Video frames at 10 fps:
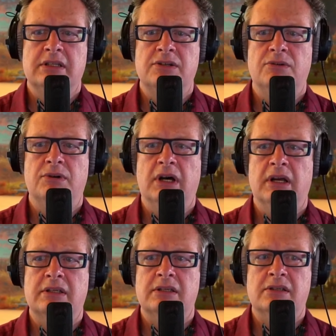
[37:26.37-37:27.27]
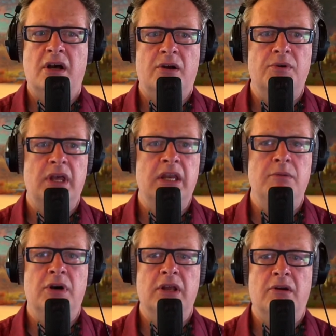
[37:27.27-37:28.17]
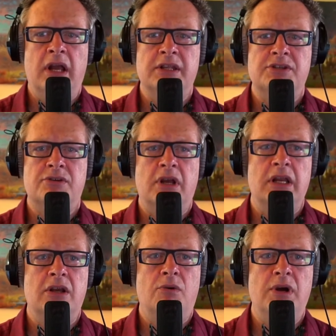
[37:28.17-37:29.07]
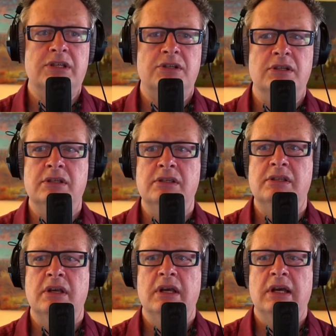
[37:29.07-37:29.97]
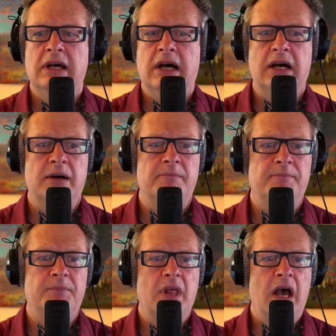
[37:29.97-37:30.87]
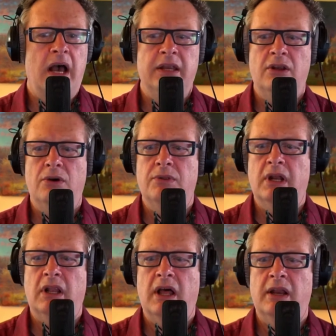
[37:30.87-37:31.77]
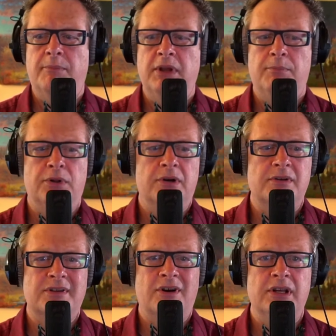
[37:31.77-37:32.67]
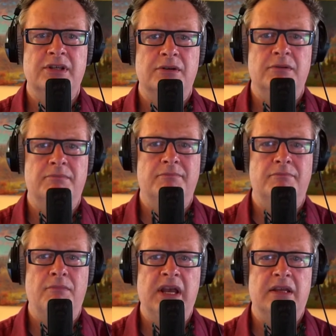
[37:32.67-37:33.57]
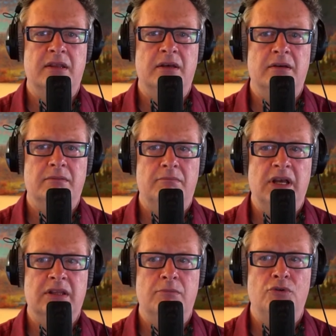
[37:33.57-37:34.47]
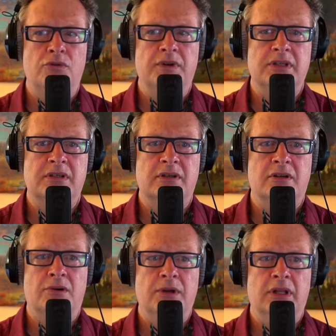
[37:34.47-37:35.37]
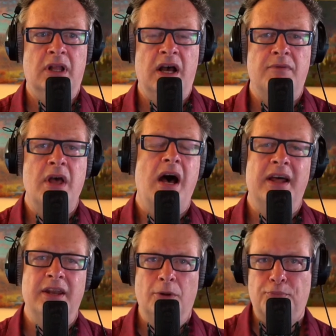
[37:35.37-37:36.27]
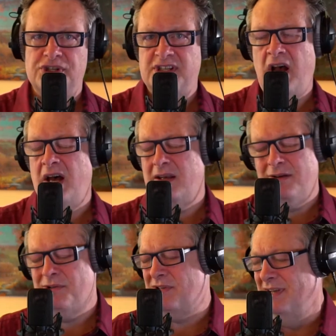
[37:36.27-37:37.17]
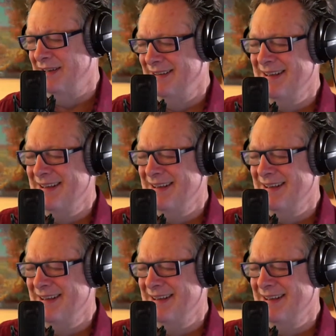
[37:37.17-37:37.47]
to talk with anybody or answer any questions. I know that a lot of people are starting to make the move into going live. Anil Prasad, who's